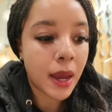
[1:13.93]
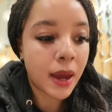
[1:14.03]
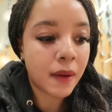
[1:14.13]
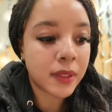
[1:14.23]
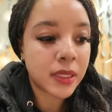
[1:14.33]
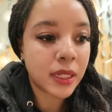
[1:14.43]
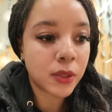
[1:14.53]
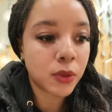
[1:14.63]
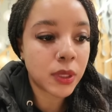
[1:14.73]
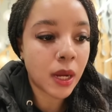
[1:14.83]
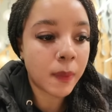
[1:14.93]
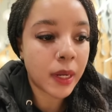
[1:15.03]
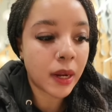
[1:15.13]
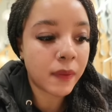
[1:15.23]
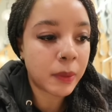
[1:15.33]
I have a scheduled time
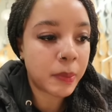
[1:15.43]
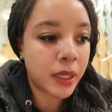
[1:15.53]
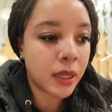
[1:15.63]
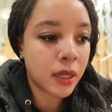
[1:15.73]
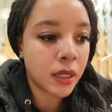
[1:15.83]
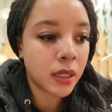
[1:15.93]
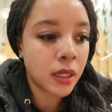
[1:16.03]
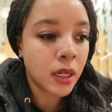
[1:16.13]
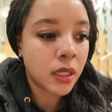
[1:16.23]
that I have to be there.